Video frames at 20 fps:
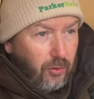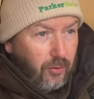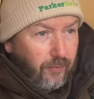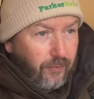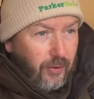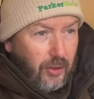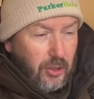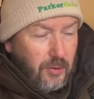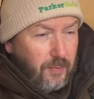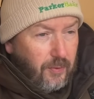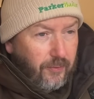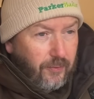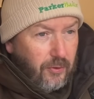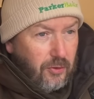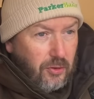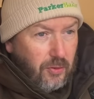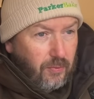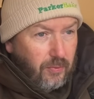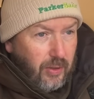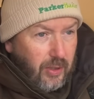and fished, but for
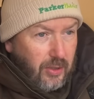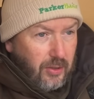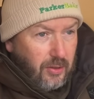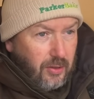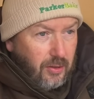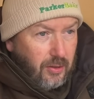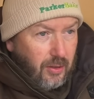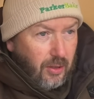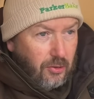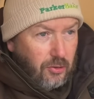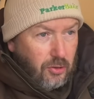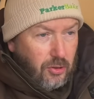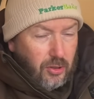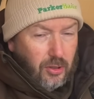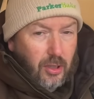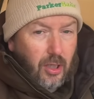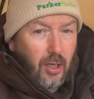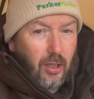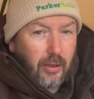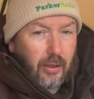some reason I just
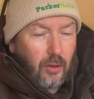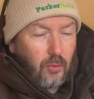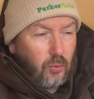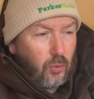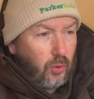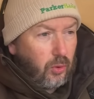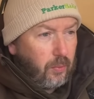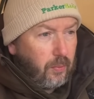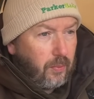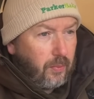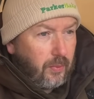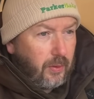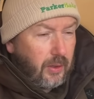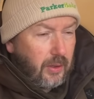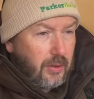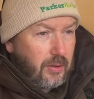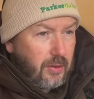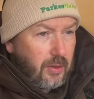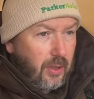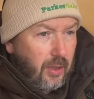can't get warm.
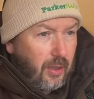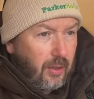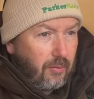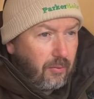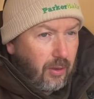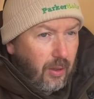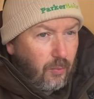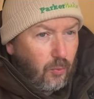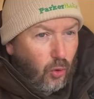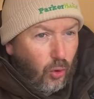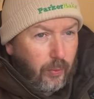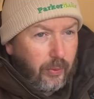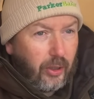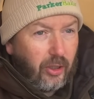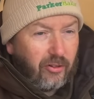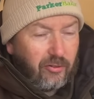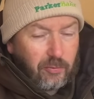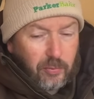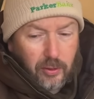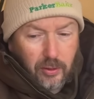It's well, I'm warm
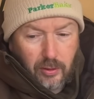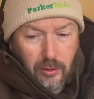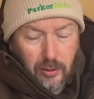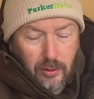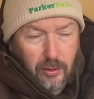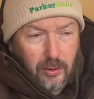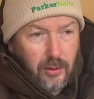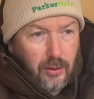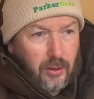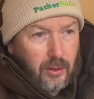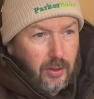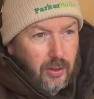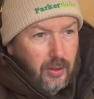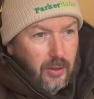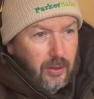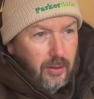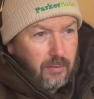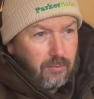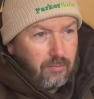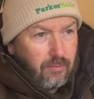enough, but
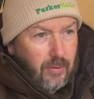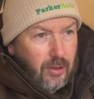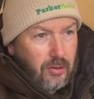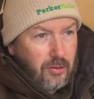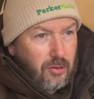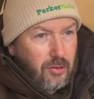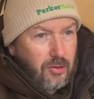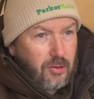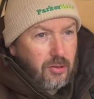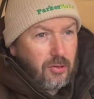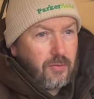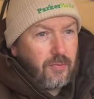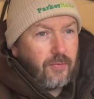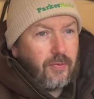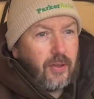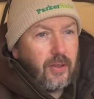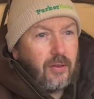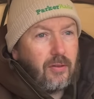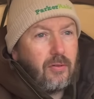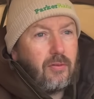it just doesn't
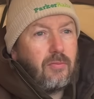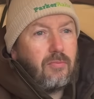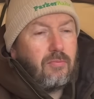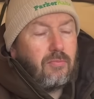feel